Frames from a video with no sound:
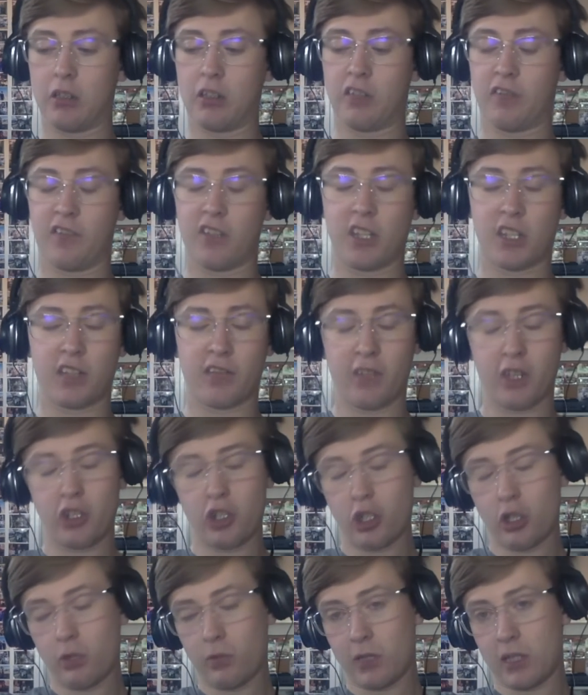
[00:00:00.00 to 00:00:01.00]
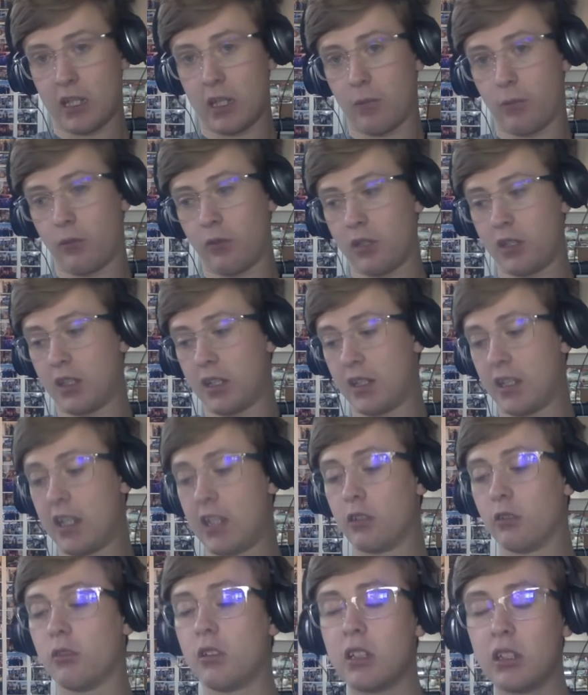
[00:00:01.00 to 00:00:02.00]
the First Avenger, where they're pointing the
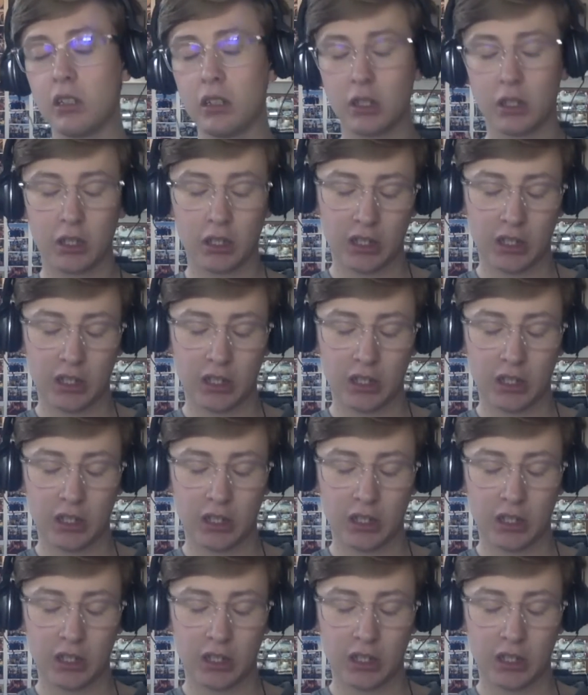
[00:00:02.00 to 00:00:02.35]
needle in,